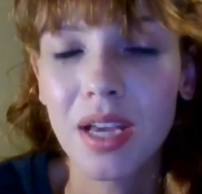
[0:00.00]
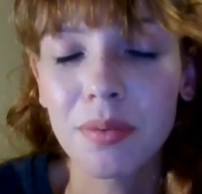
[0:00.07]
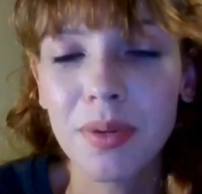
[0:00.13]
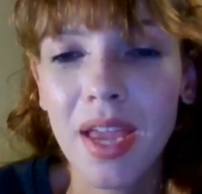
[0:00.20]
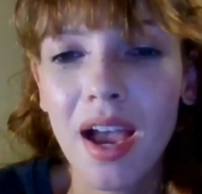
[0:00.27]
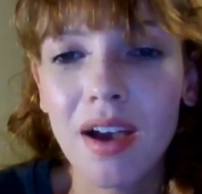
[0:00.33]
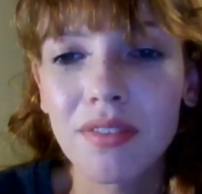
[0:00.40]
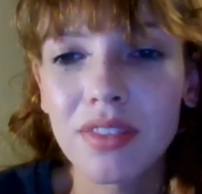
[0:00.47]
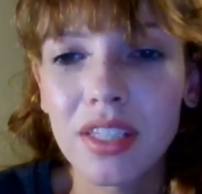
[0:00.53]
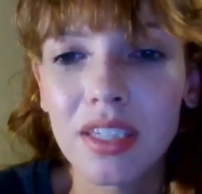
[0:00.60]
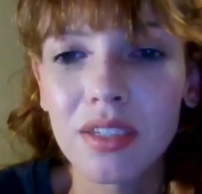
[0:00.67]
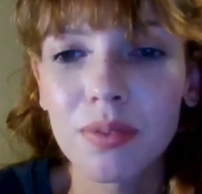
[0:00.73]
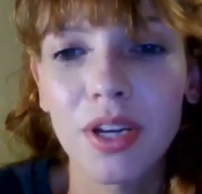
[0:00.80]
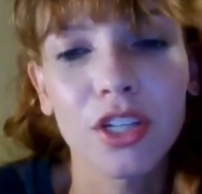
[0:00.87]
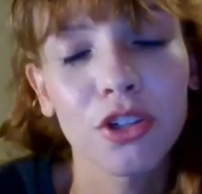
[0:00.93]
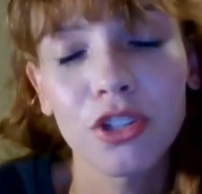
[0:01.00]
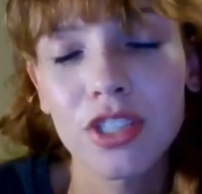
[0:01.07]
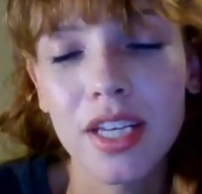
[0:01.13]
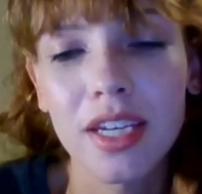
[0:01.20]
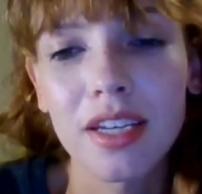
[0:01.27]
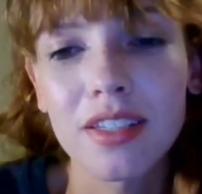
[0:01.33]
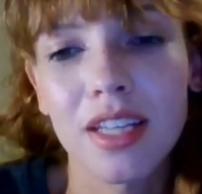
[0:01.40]
And we have the regular
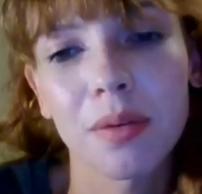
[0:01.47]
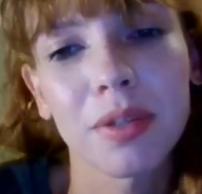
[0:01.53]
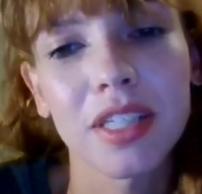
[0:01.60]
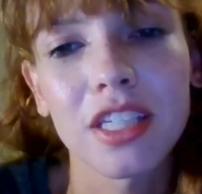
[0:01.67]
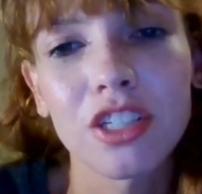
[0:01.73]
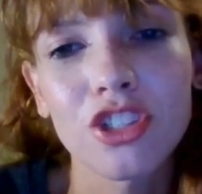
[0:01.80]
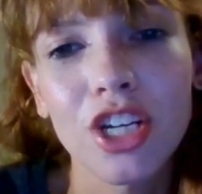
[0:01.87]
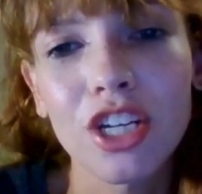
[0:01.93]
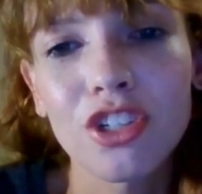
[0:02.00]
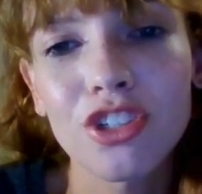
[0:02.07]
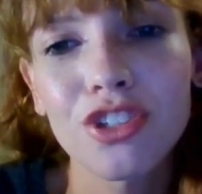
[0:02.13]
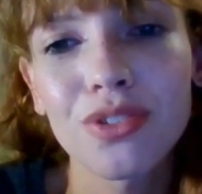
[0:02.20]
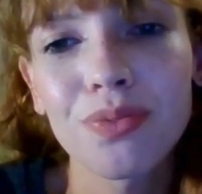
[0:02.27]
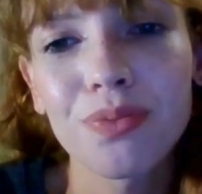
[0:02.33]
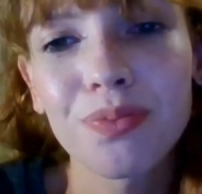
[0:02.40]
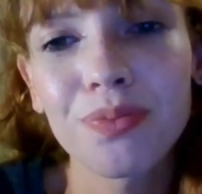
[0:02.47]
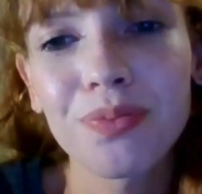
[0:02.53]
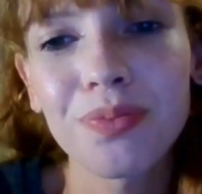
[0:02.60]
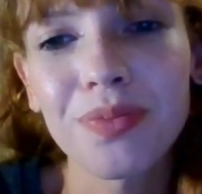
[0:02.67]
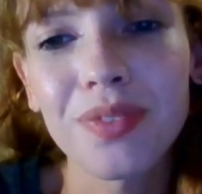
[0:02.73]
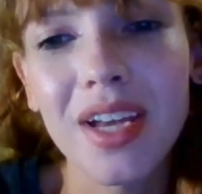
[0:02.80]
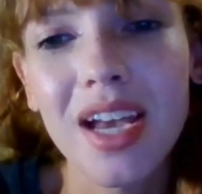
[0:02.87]
settings that we didn't change.
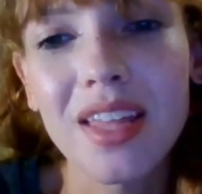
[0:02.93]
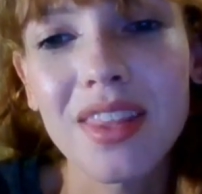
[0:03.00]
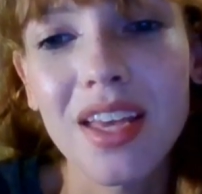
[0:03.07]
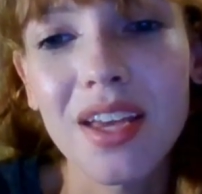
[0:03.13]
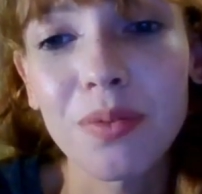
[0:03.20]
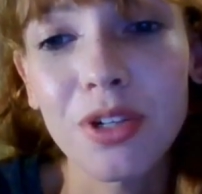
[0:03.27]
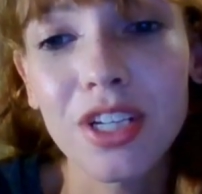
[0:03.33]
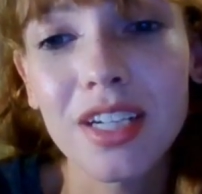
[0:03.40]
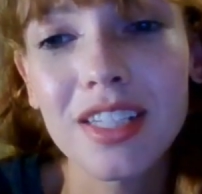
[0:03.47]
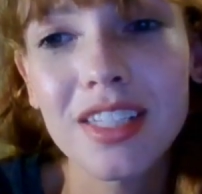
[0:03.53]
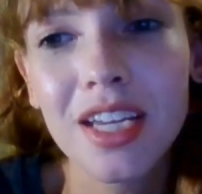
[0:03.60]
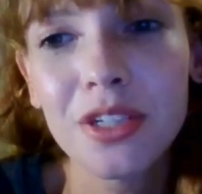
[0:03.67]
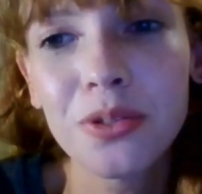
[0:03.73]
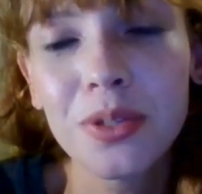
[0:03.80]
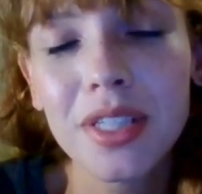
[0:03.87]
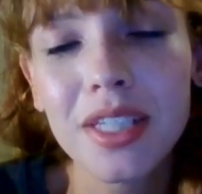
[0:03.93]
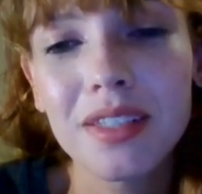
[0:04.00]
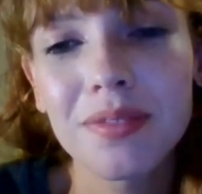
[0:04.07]
And then we're going to schedule